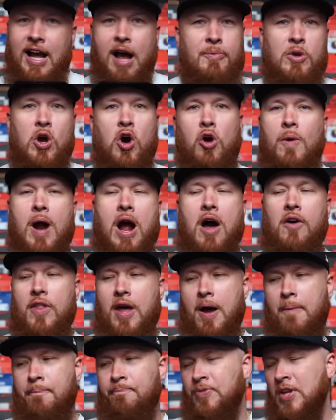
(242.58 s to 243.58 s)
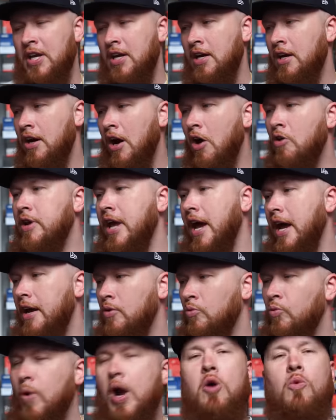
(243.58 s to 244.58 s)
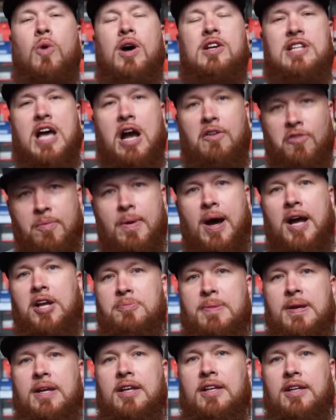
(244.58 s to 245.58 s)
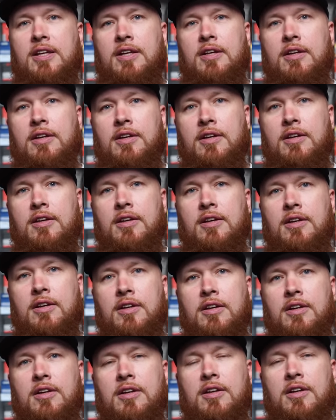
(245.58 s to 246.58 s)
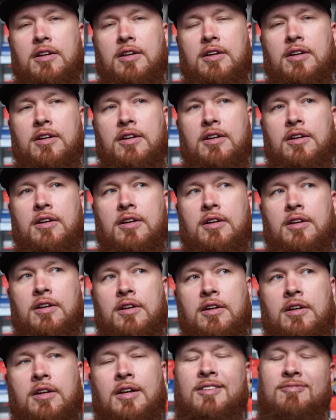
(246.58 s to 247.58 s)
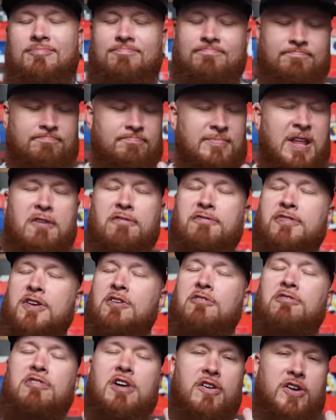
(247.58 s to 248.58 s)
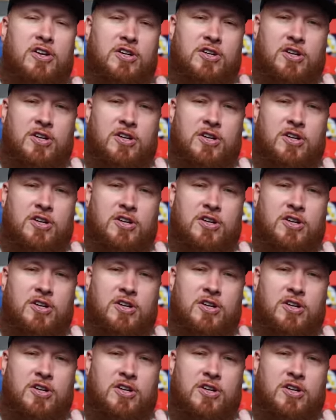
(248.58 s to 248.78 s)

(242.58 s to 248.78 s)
got me all riled up. Yeah. Okay, where was I? Remind me. You were touching the sneakers. They feel very